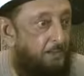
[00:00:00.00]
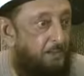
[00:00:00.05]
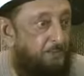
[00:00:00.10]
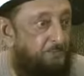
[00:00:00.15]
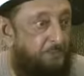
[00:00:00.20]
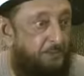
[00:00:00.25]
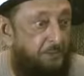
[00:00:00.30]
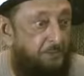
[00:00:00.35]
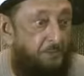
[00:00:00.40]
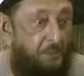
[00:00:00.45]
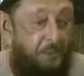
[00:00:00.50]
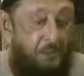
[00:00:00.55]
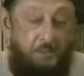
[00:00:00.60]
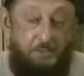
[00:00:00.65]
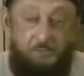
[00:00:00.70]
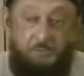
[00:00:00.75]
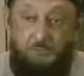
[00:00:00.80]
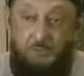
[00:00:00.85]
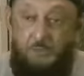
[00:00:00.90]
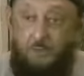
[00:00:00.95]
And I say,
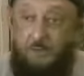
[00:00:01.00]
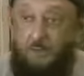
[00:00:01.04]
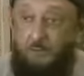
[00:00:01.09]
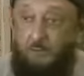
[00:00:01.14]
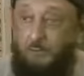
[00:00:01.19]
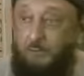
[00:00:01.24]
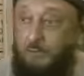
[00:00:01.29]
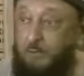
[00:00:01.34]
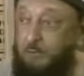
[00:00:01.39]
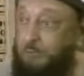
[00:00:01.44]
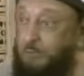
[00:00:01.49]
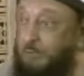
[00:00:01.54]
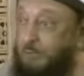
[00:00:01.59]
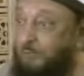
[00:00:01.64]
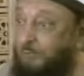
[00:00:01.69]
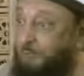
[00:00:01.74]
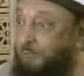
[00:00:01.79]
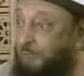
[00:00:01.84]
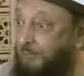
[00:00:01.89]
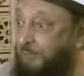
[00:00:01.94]
mashallah, what a
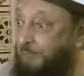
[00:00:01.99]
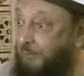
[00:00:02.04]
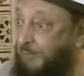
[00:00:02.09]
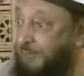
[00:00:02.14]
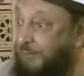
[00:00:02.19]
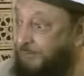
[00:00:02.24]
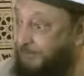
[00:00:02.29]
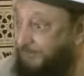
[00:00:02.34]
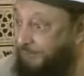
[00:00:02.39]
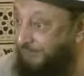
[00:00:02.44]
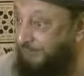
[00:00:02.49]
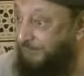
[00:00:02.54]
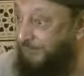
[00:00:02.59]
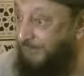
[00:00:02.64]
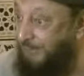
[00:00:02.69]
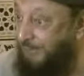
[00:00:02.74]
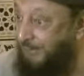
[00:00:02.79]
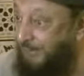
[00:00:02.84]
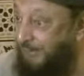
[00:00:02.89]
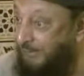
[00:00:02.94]
beautiful place
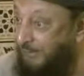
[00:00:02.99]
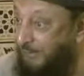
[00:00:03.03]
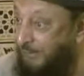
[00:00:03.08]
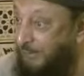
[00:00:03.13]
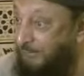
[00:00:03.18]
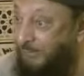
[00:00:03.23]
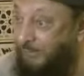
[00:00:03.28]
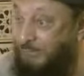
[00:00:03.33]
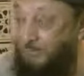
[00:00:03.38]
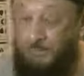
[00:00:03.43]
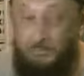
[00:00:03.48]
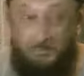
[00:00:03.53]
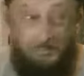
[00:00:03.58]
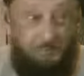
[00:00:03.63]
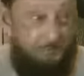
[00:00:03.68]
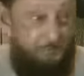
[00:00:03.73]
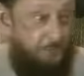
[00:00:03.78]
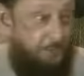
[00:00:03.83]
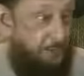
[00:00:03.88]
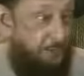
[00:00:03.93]
and what a
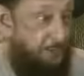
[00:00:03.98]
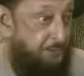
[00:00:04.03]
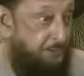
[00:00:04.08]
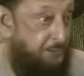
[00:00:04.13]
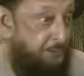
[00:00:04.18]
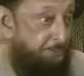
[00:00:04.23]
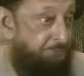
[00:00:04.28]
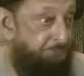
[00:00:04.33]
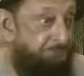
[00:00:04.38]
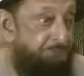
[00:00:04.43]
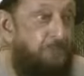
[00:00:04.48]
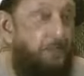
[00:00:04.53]
beautiful idea.